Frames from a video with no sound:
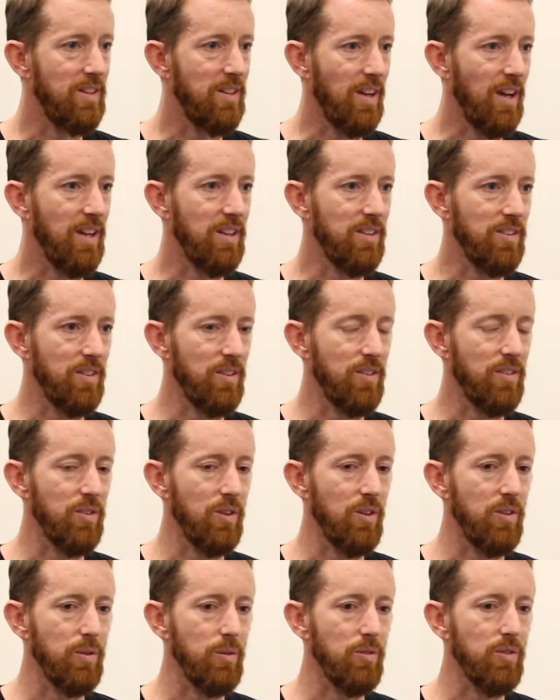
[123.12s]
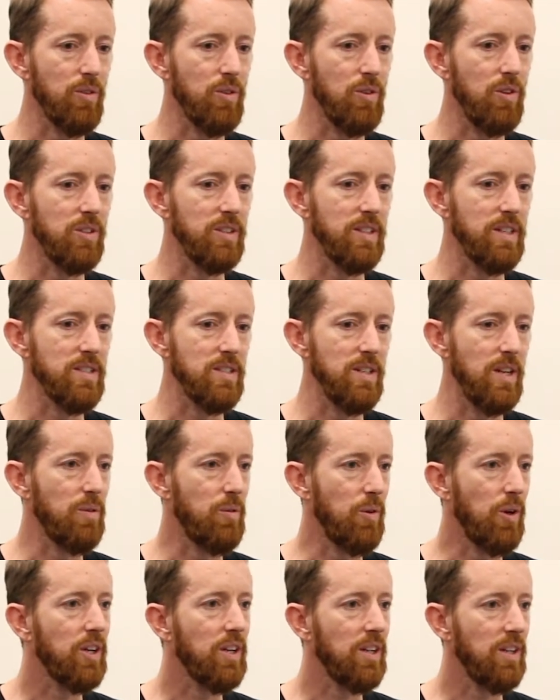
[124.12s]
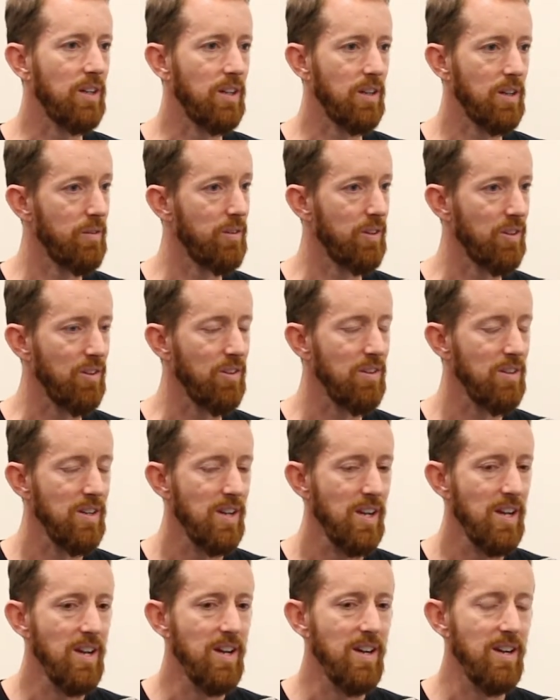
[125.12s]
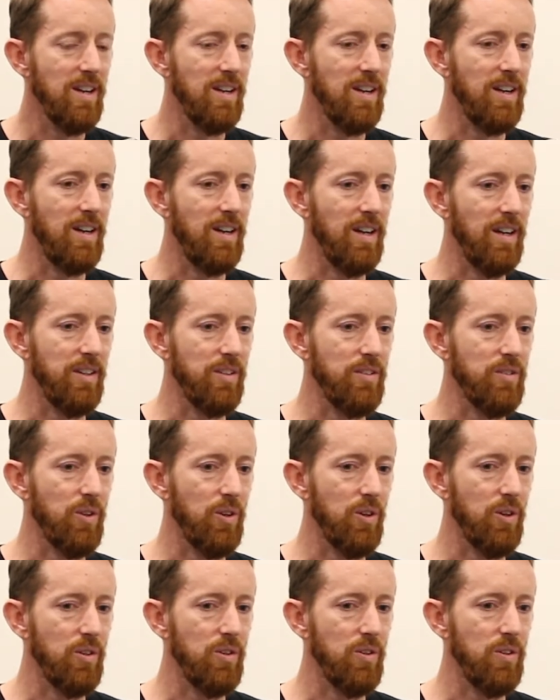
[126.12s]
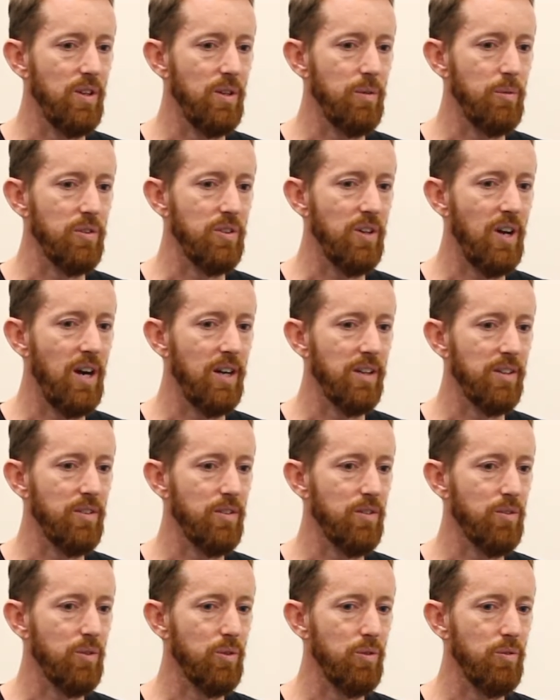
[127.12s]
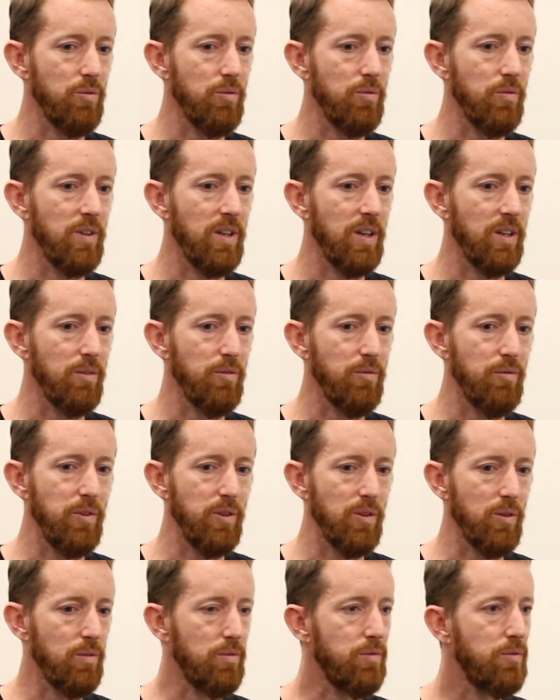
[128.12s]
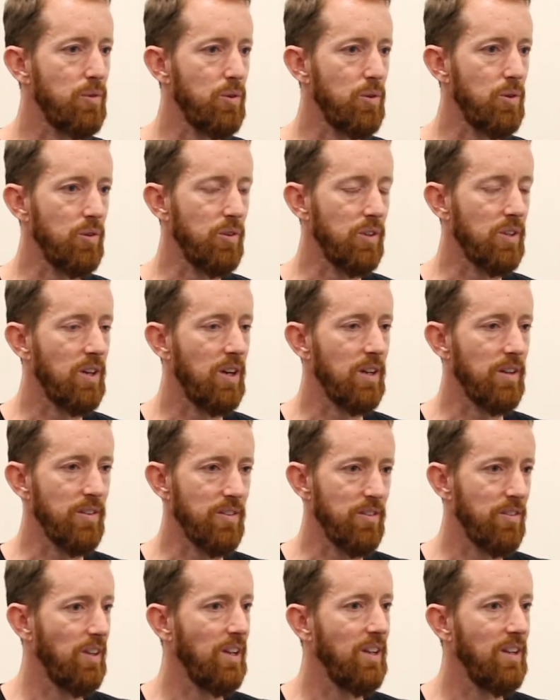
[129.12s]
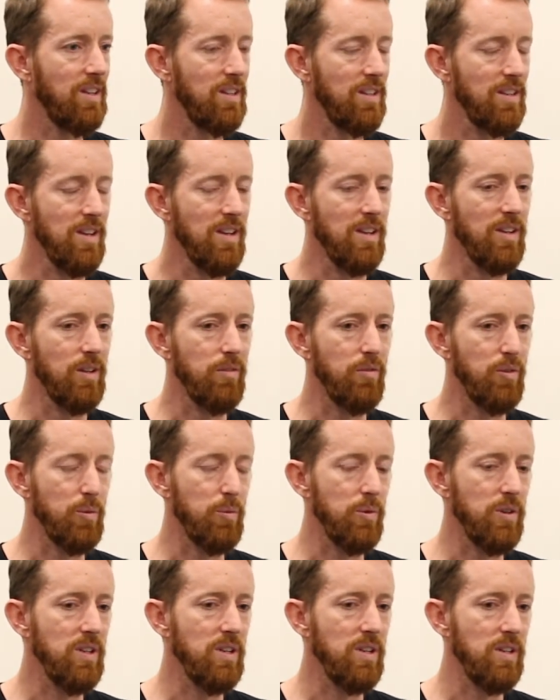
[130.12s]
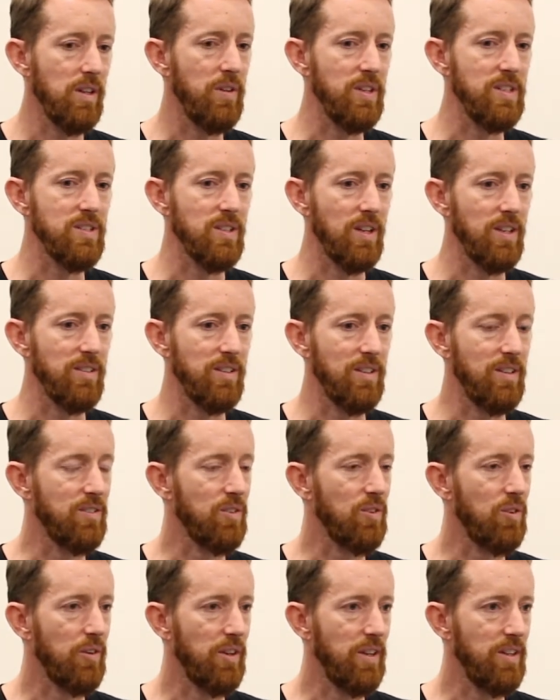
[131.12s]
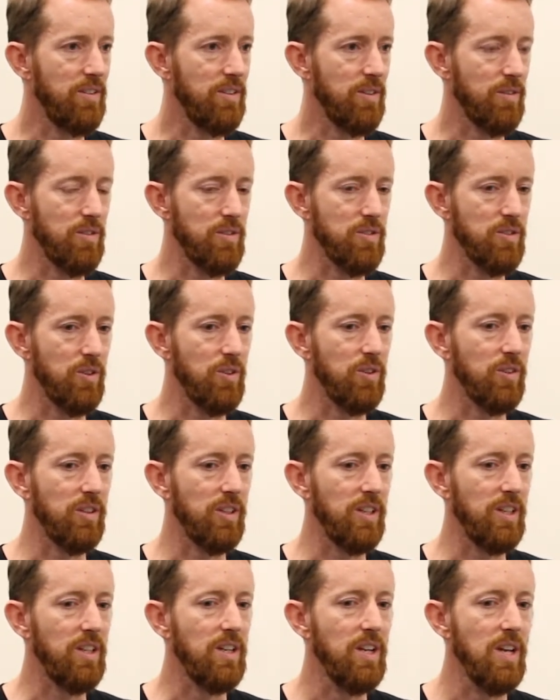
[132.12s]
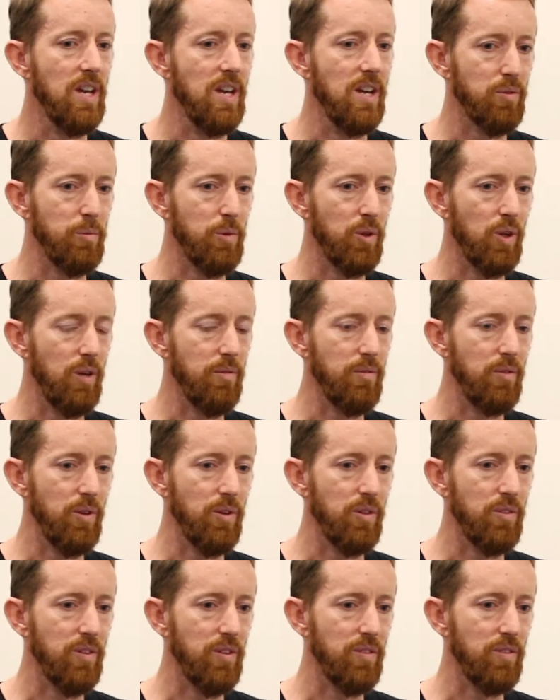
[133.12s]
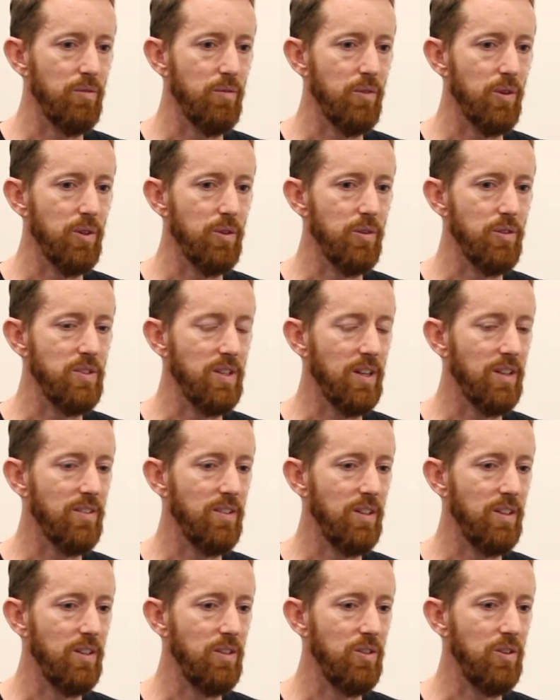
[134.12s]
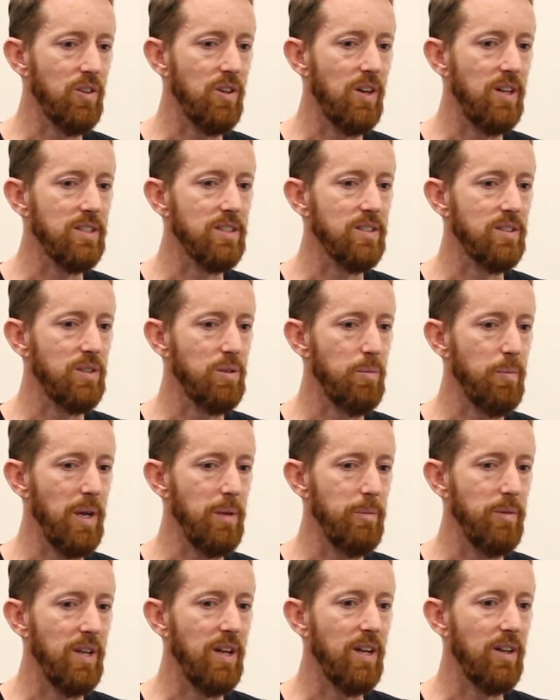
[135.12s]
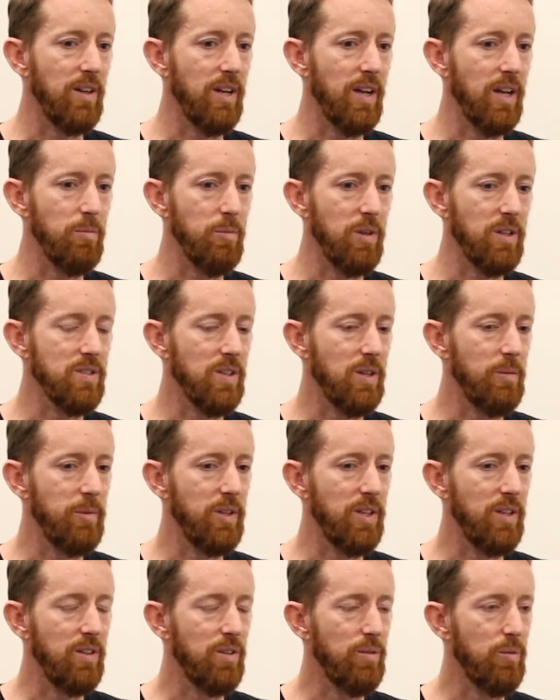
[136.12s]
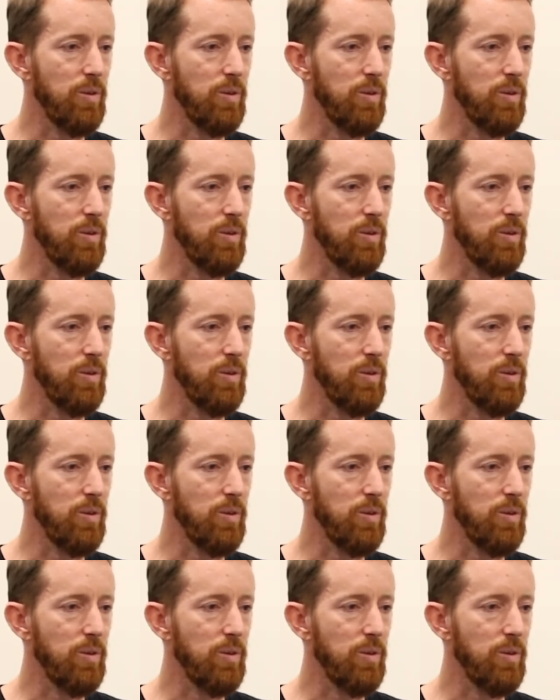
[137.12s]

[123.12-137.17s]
days. And so there was a lot less networking going on. And so it was harder to sort of get a feel for the kind of scene, if you would. These days it is a lot easier. And certainly from what I've noticed, there's a very good tech scene in Newcastle. And maybe had I had my time again, it